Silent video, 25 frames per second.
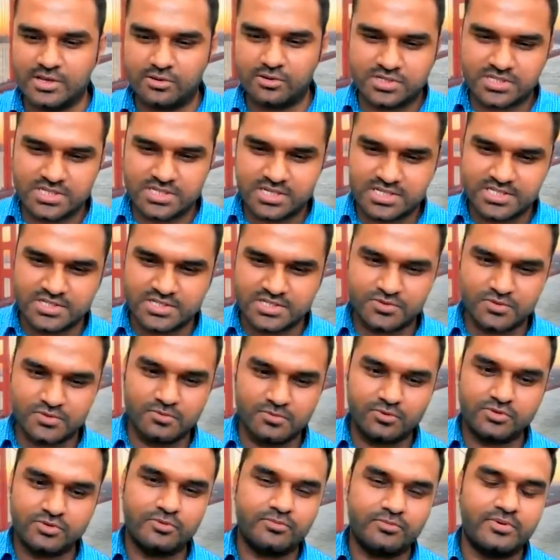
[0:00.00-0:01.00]
They were
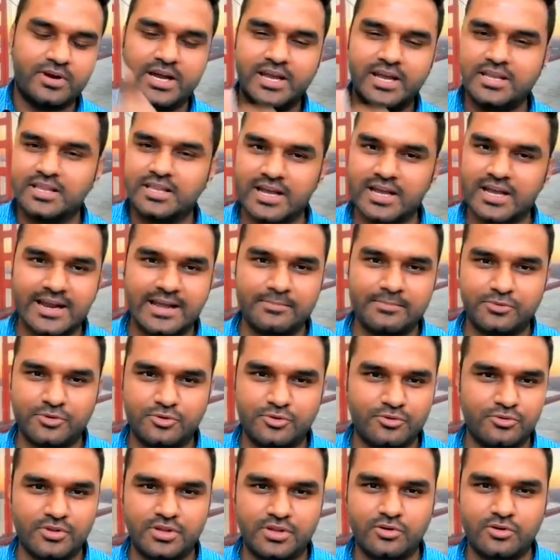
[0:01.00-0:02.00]
successful to find a gap
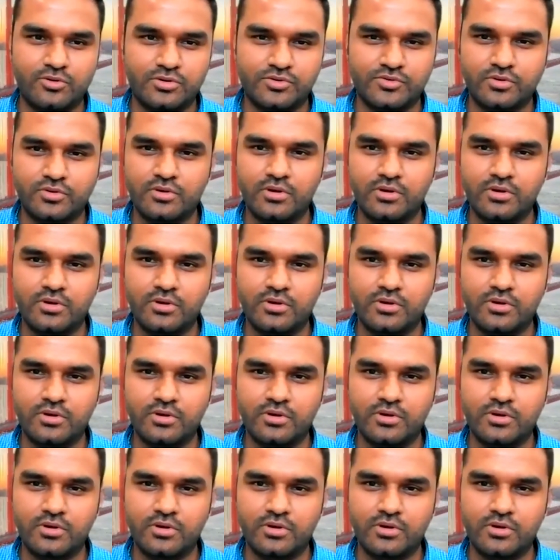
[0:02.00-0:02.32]
through the road.